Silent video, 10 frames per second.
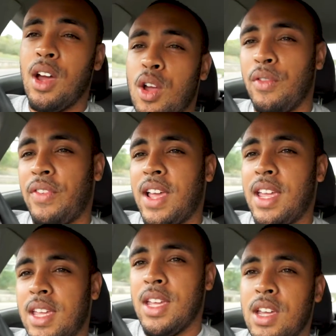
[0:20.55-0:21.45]
hopefully,
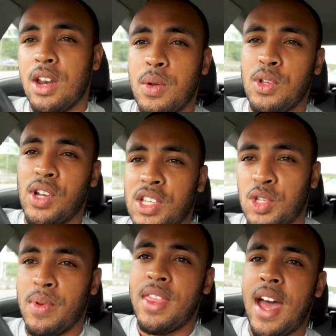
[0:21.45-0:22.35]
going to address
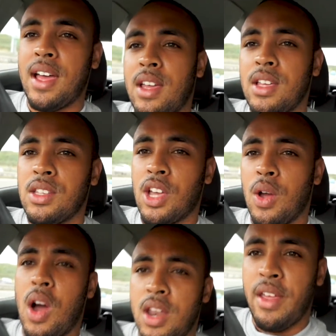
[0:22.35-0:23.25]
some of that.
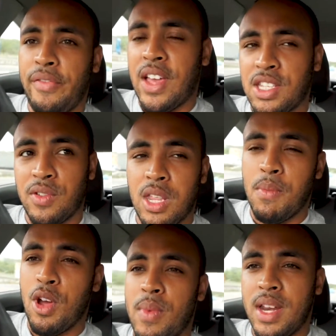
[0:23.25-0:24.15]
So on the Fiesta at the
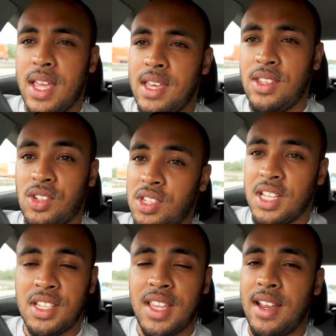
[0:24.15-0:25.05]
moment is just
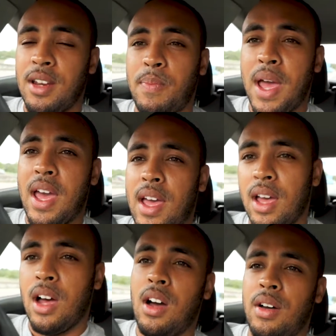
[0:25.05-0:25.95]
a standard pair
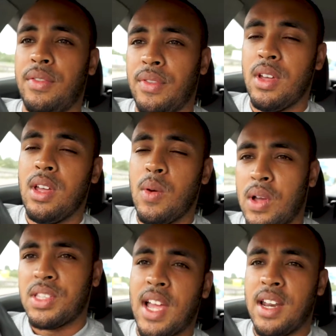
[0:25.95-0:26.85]
of,
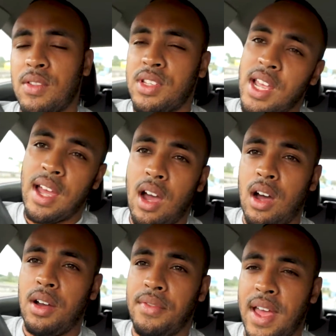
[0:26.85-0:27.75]
standard set
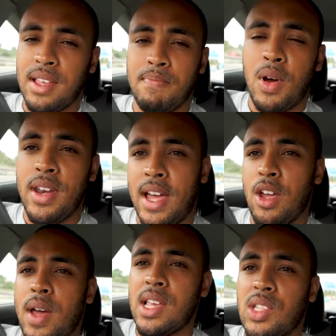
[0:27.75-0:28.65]
of
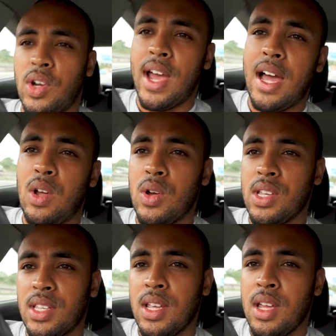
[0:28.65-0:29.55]
Mondeo SI alloys.